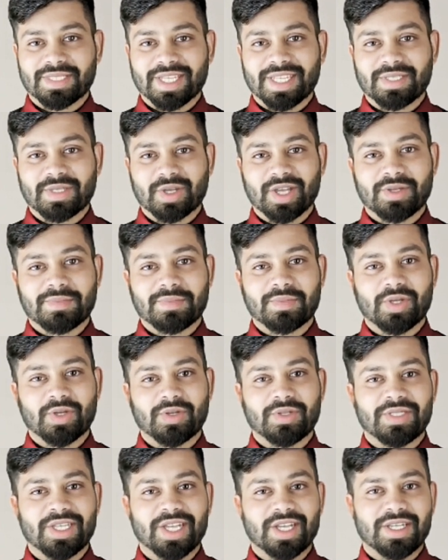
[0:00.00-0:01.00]
Think of
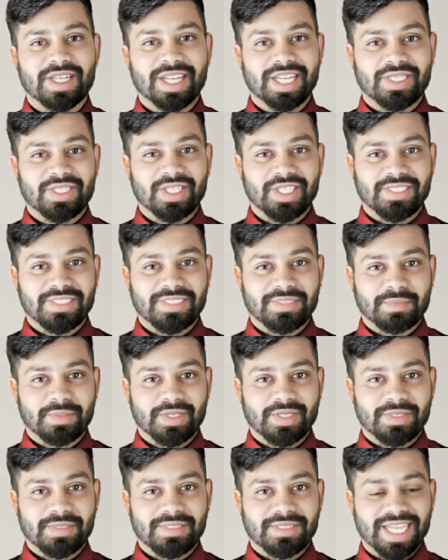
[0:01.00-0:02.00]
your target
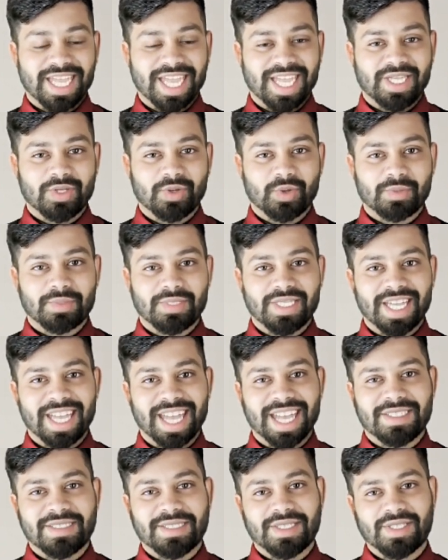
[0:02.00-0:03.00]
customer and who the
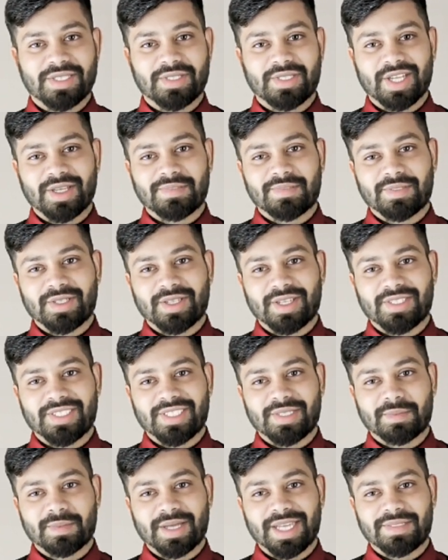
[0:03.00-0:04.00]
ideal gift
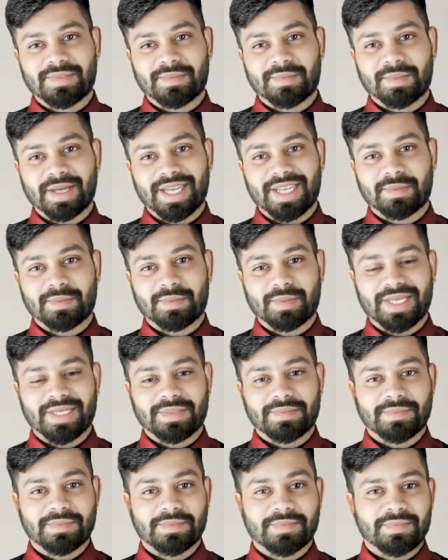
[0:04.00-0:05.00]
recipient might be.